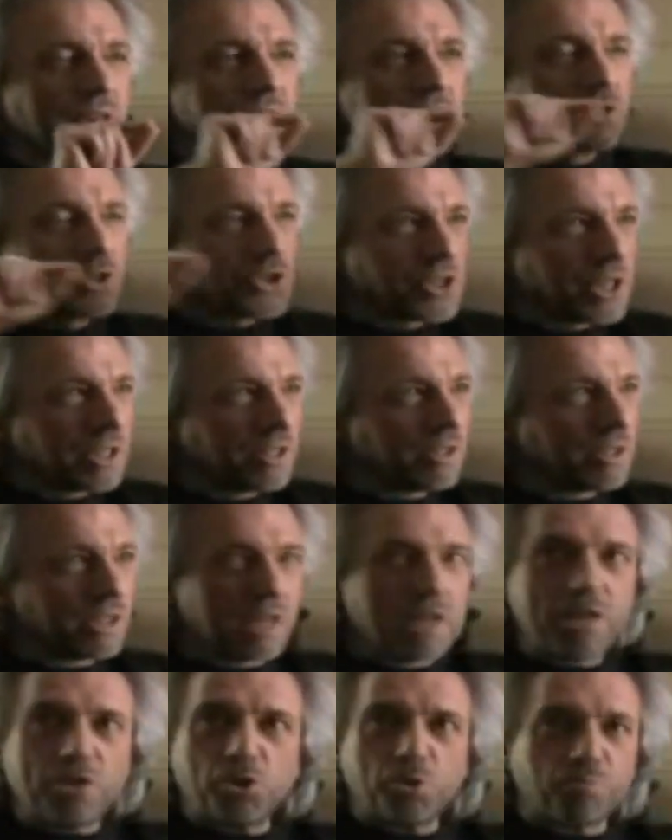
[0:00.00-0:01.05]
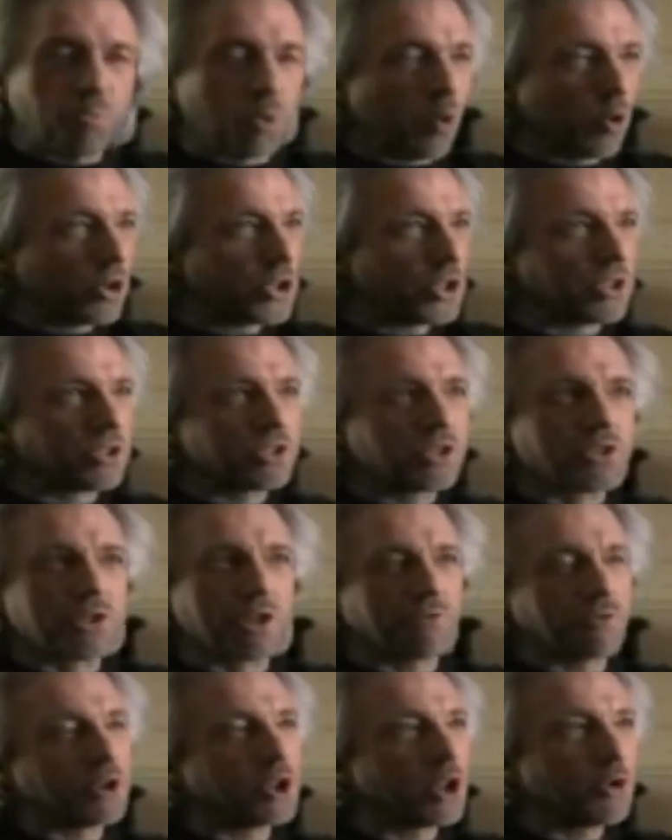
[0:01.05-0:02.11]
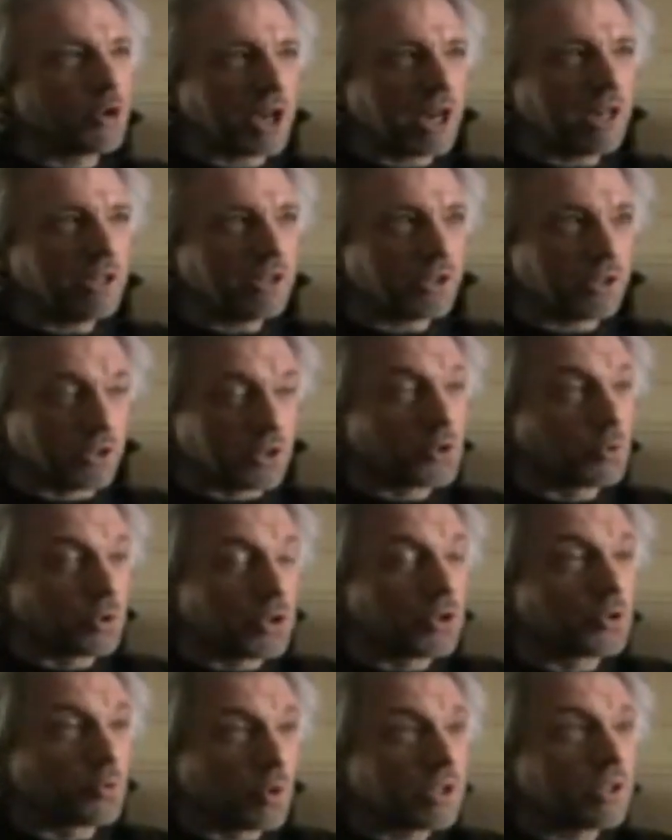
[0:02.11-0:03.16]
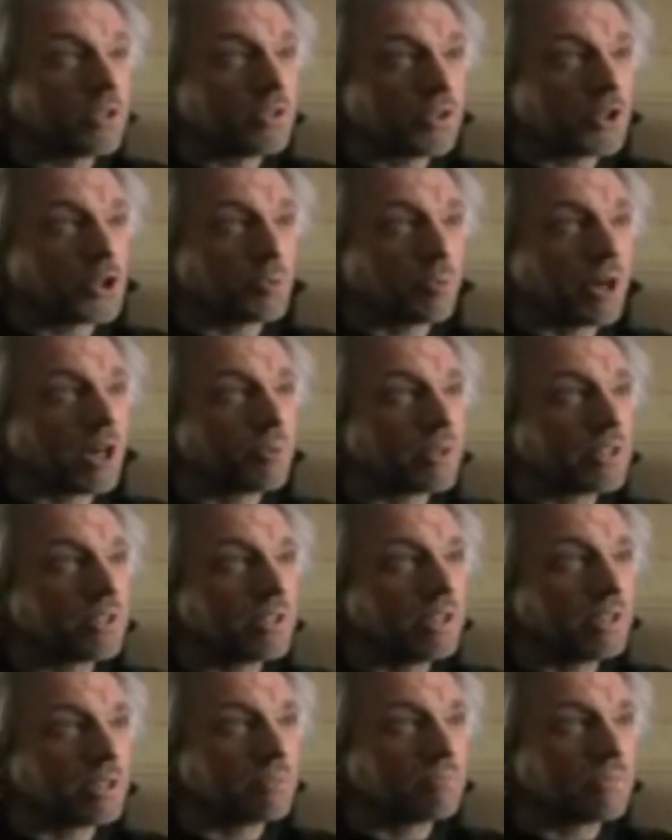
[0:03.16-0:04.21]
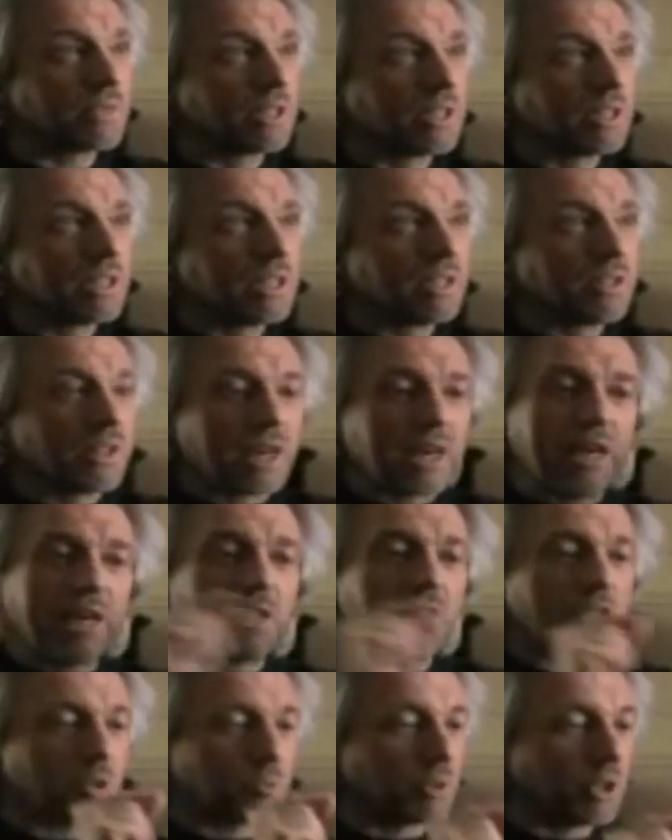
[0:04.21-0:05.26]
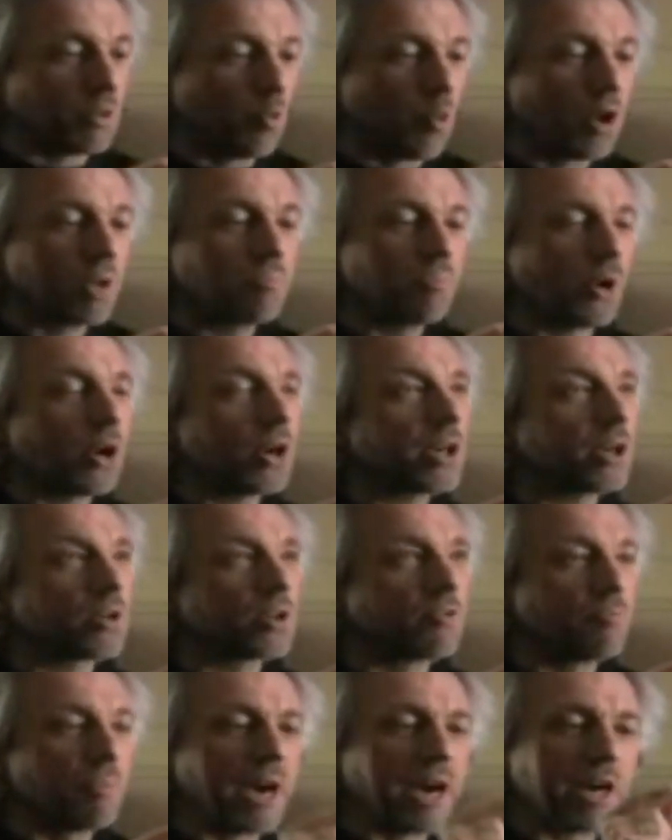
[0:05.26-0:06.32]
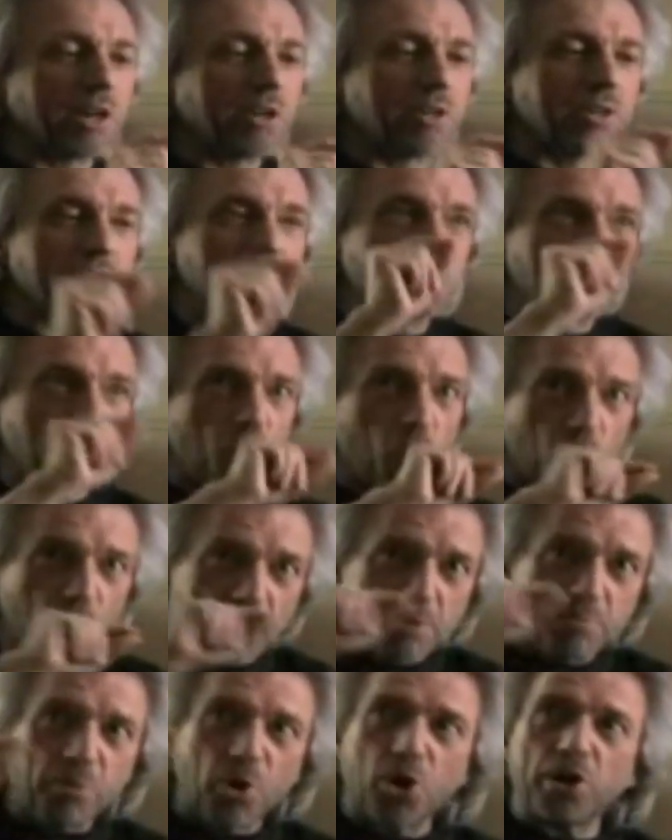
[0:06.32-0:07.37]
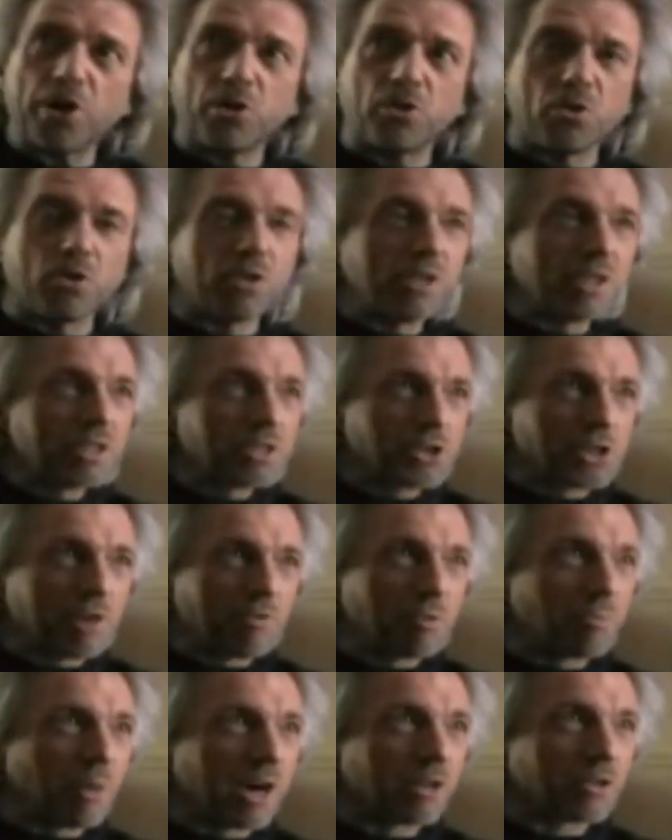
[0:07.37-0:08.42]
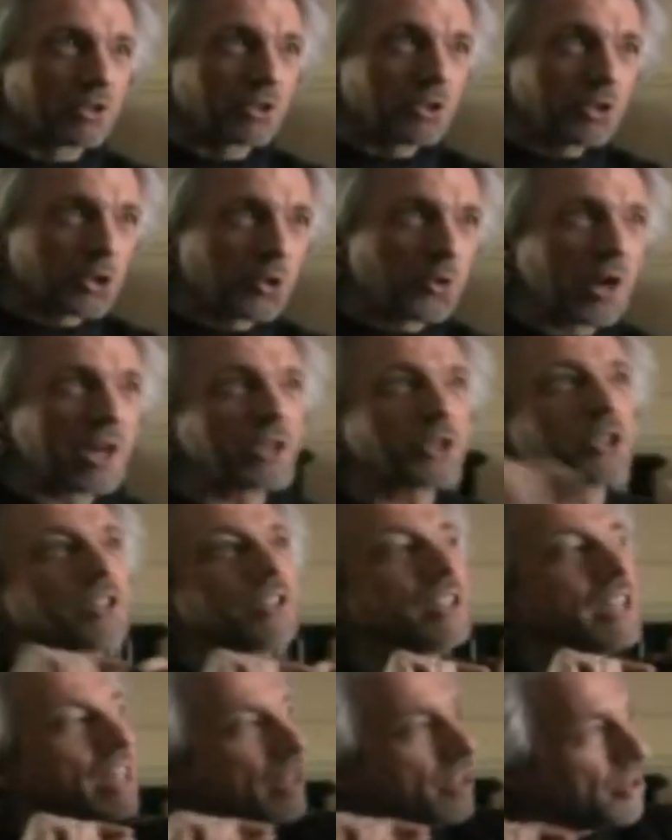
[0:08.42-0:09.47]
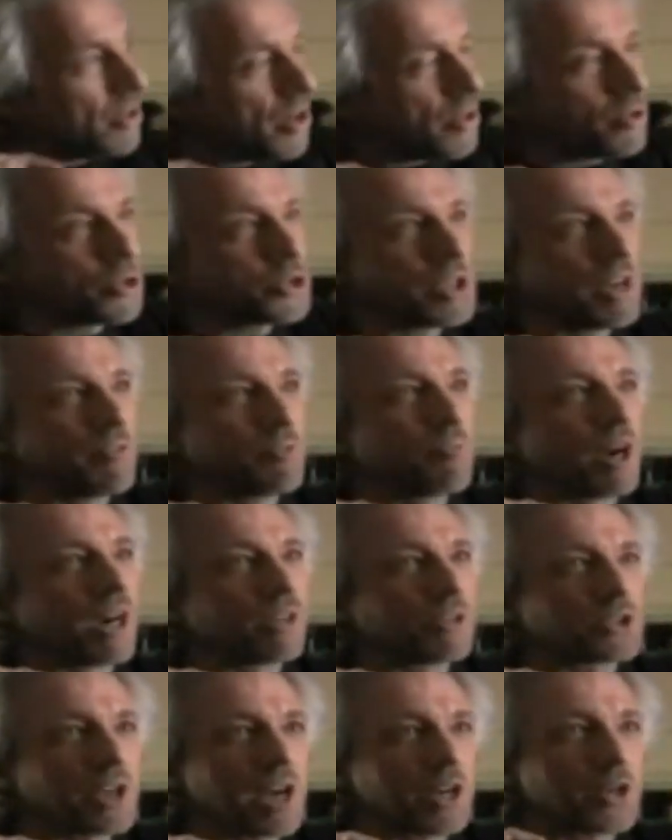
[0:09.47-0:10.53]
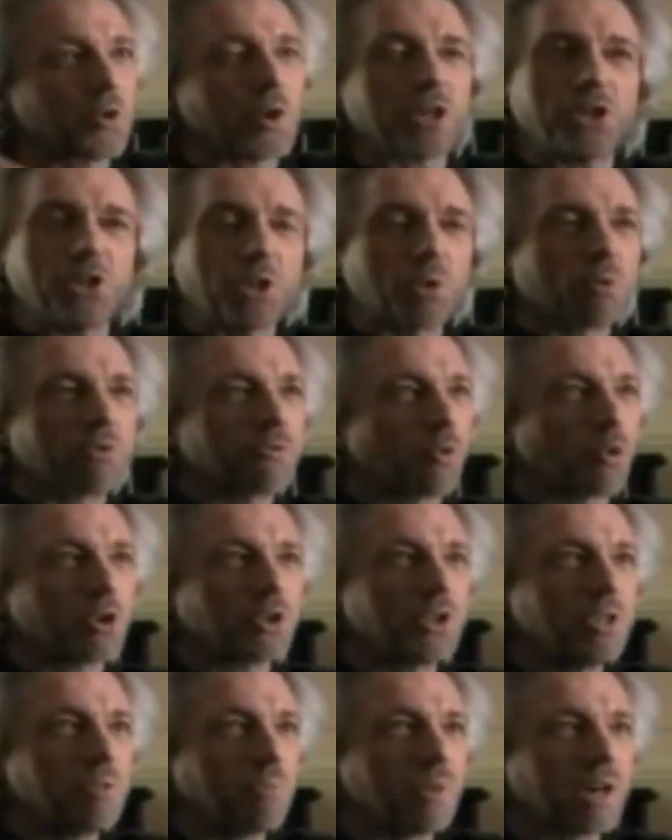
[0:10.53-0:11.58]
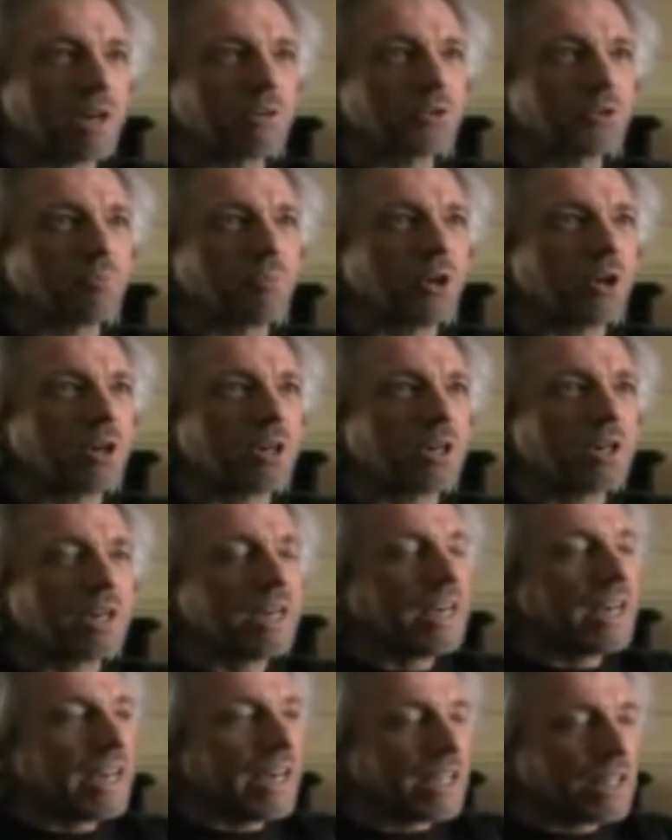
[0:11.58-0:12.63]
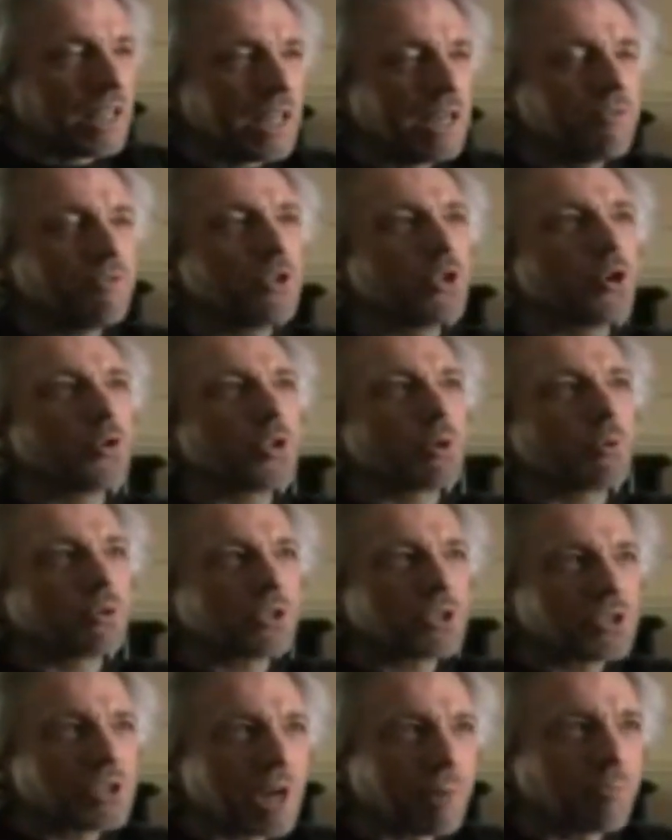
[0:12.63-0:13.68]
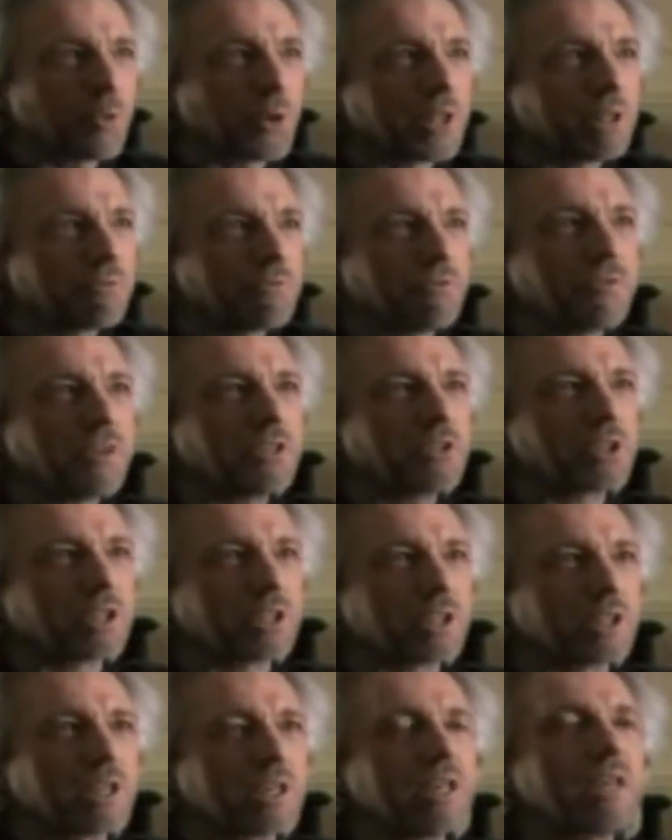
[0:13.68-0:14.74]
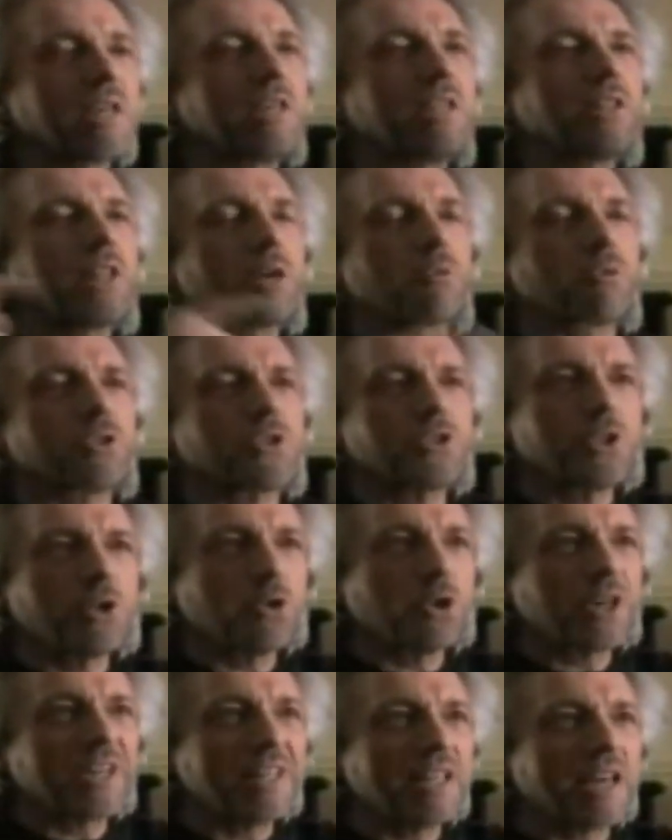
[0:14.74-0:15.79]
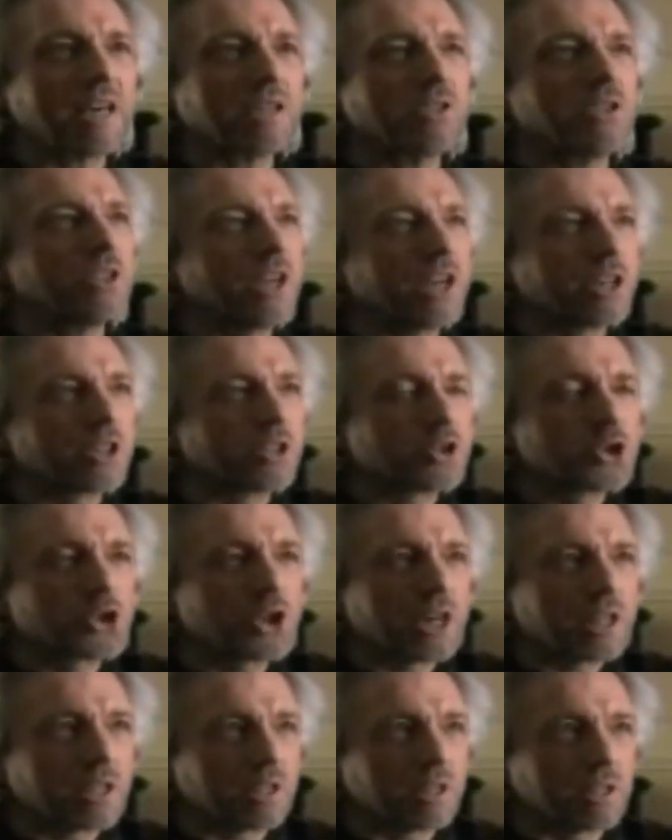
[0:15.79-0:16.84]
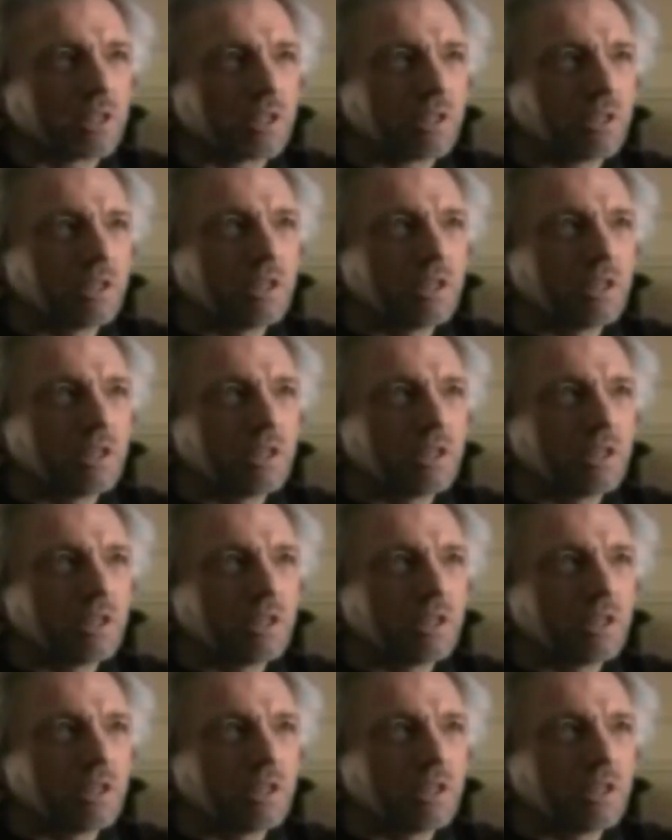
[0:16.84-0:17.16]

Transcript: and send each portion to different locations, which is what this experiment did. They split one particle of matter and sent one particle 7 miles this direction, the other 7 miles that direction. They were 14 miles apart. And even though they were separated physically, they were still connected energetically.